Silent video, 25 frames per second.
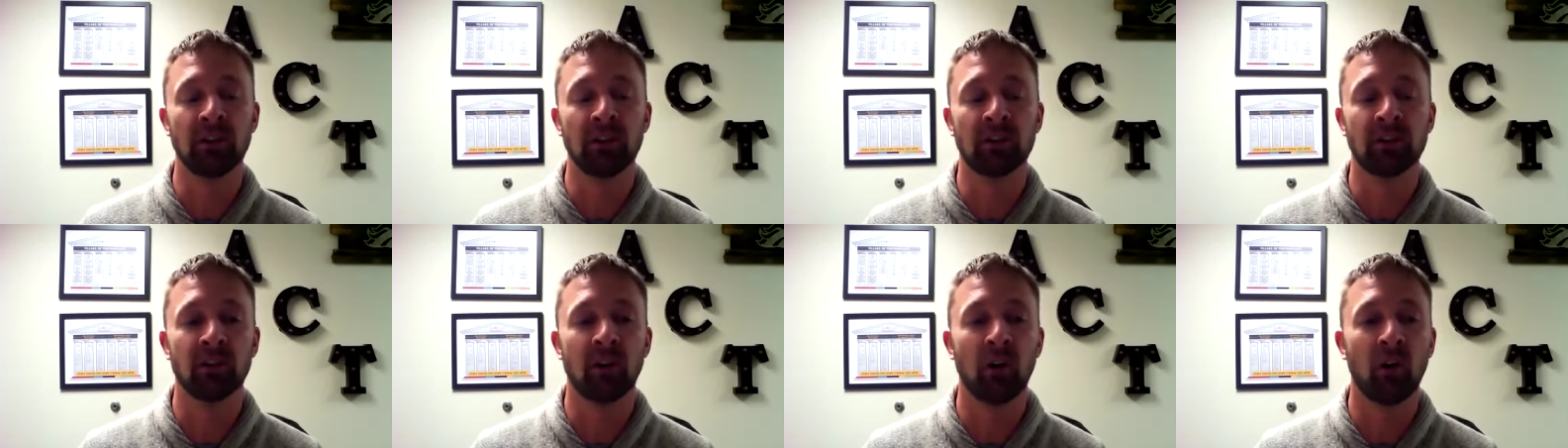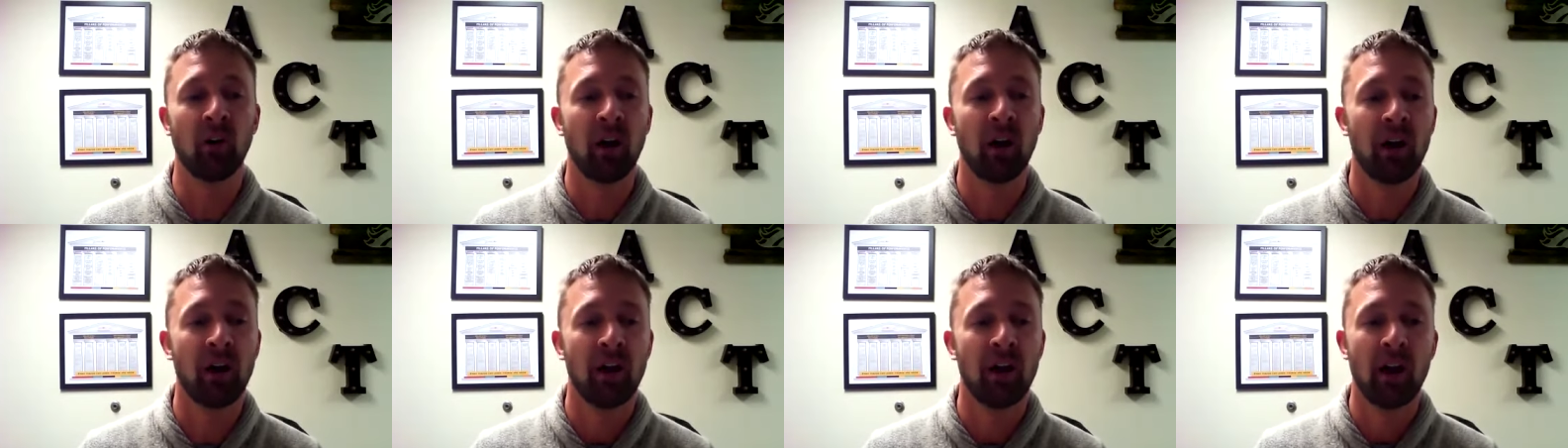
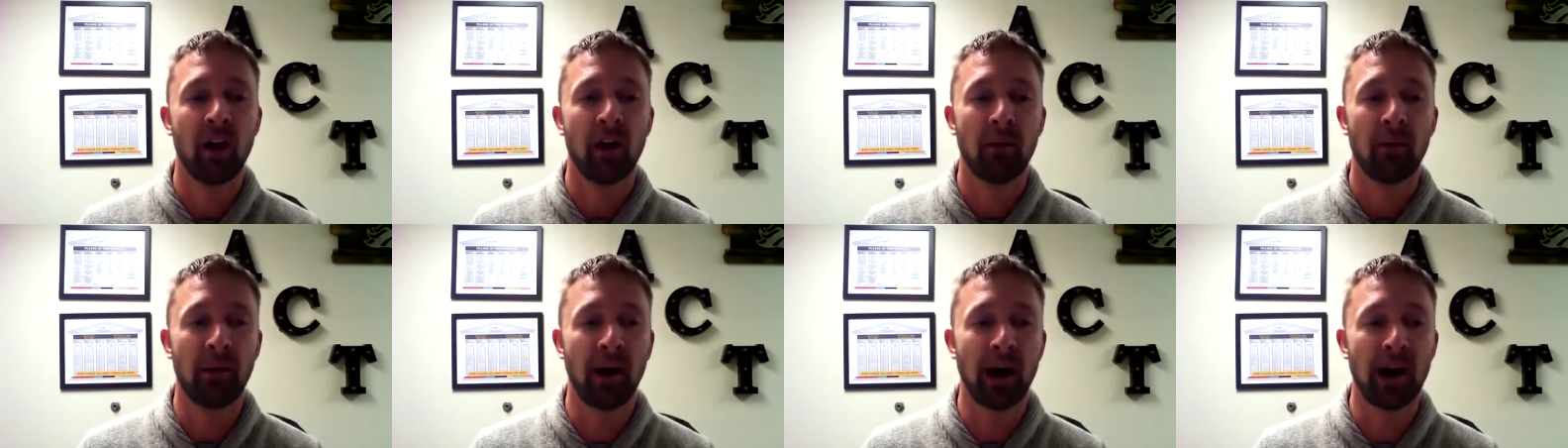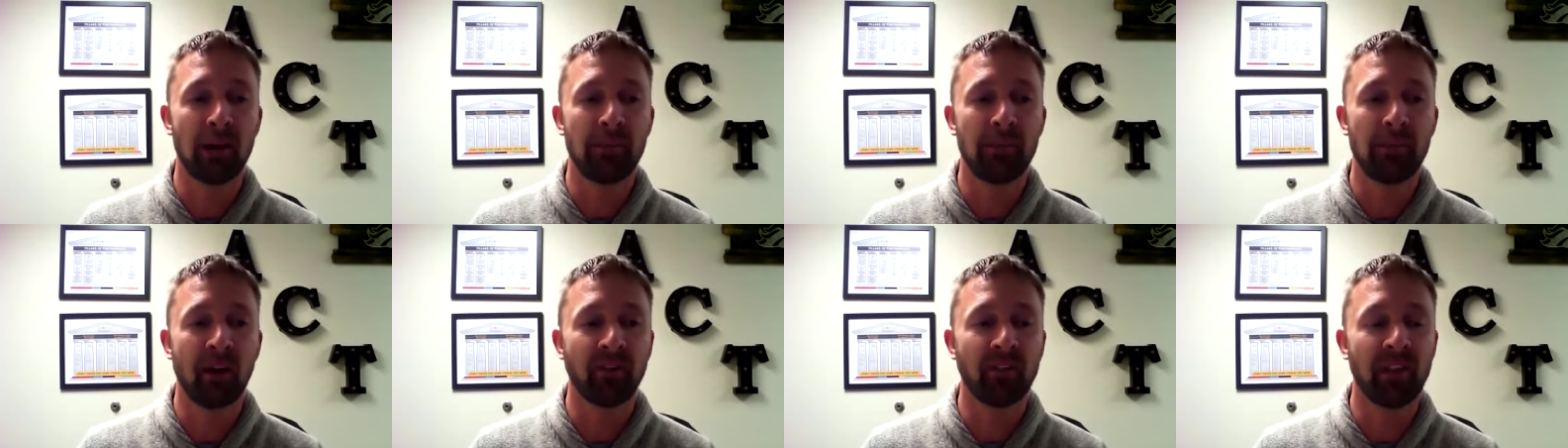So by
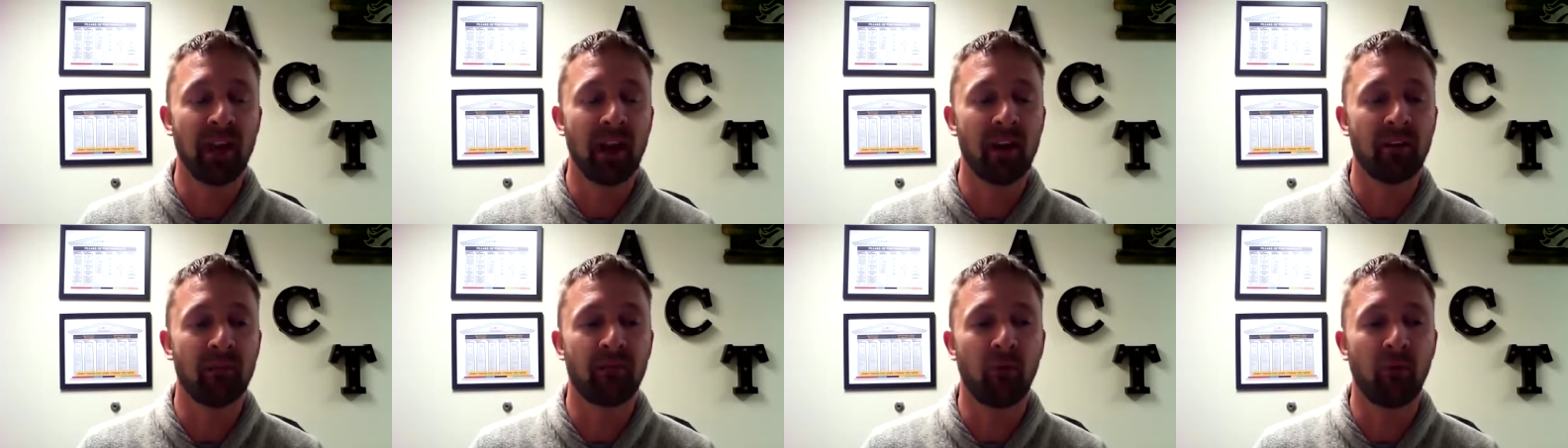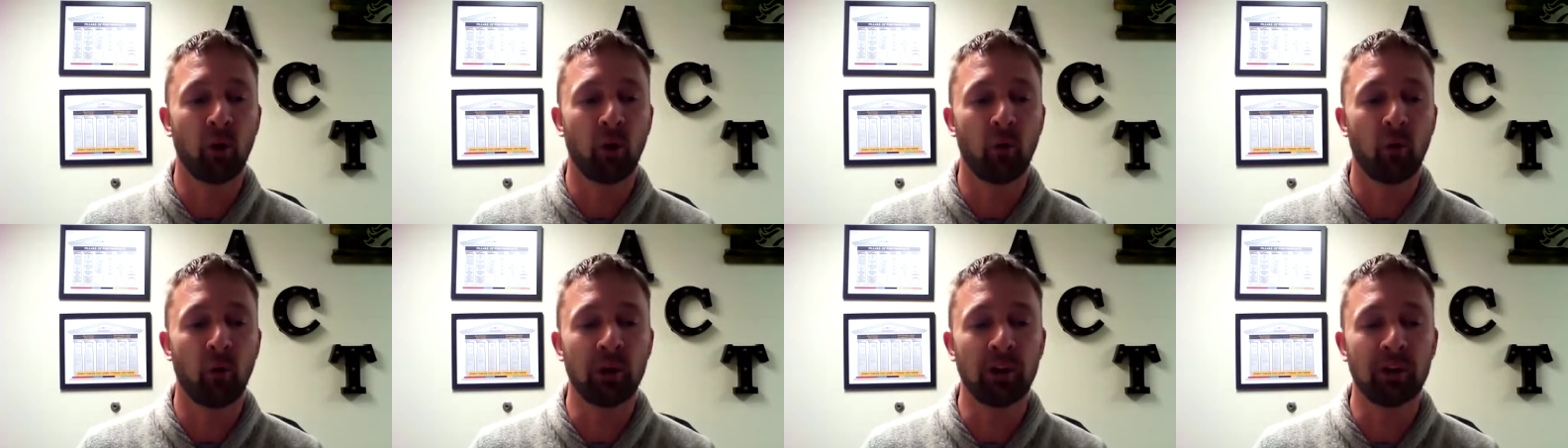about that
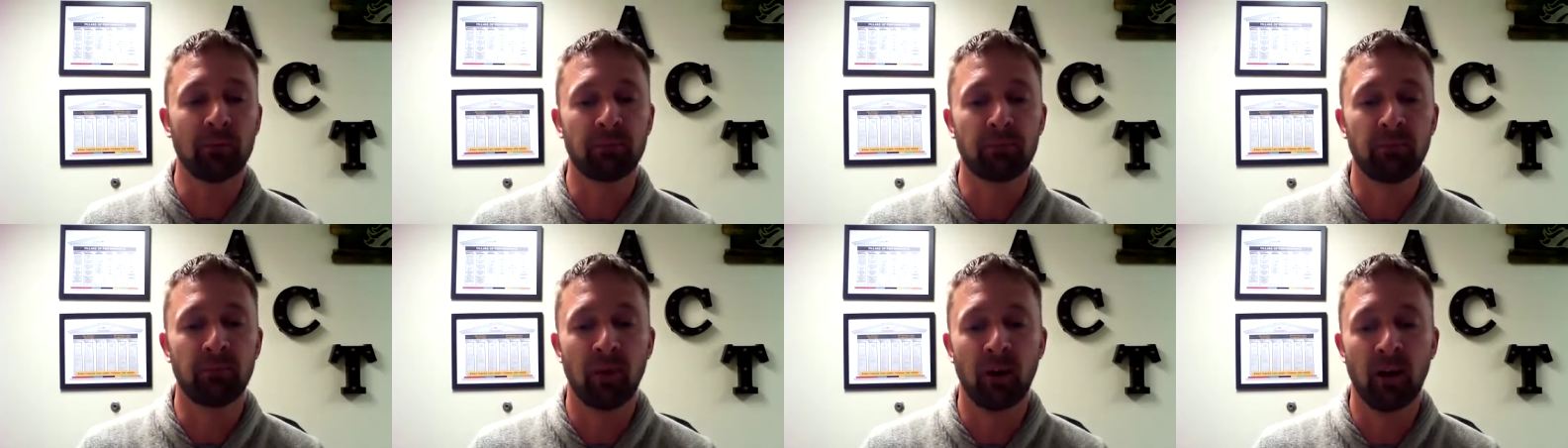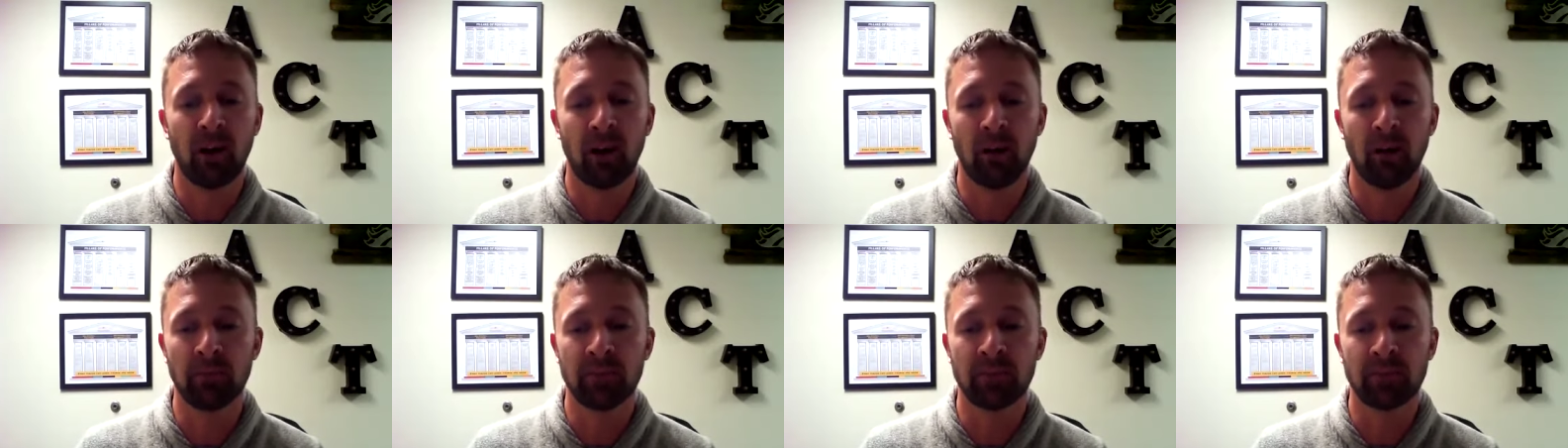four week
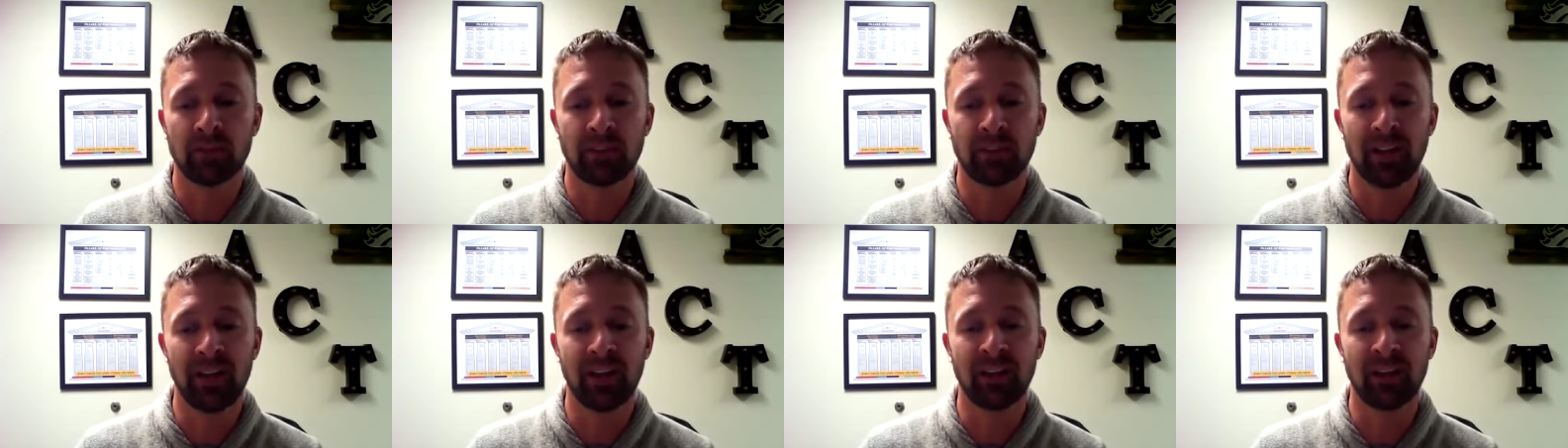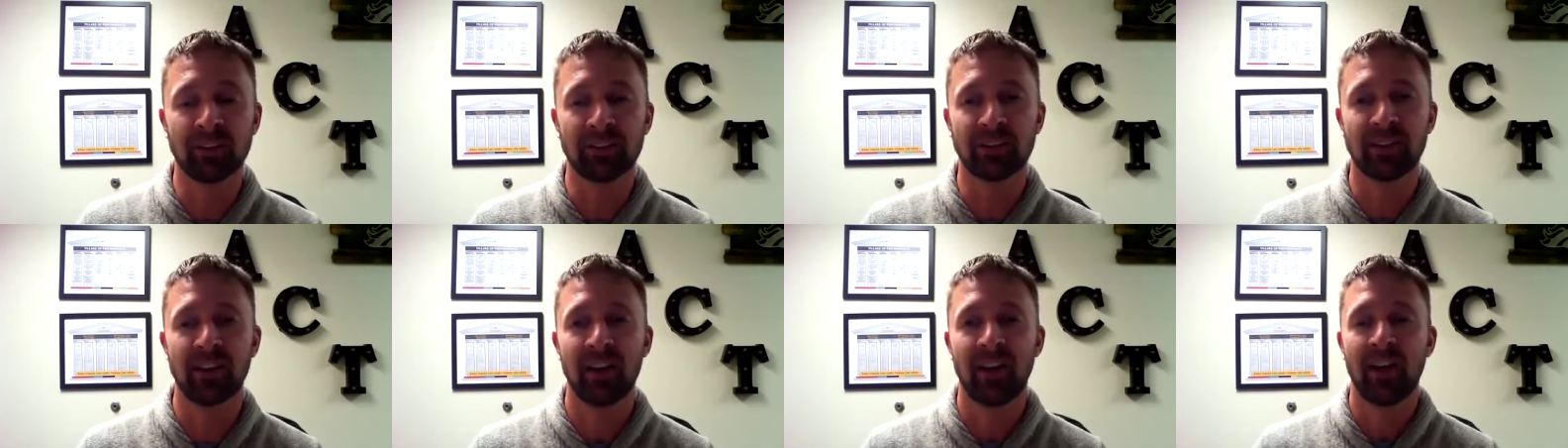um,
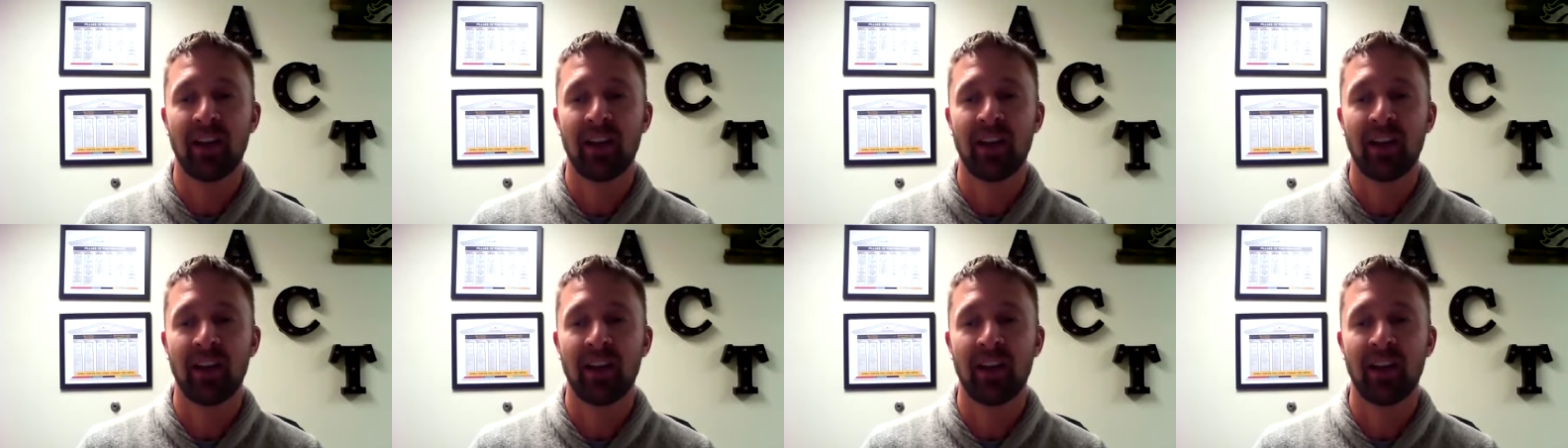stance,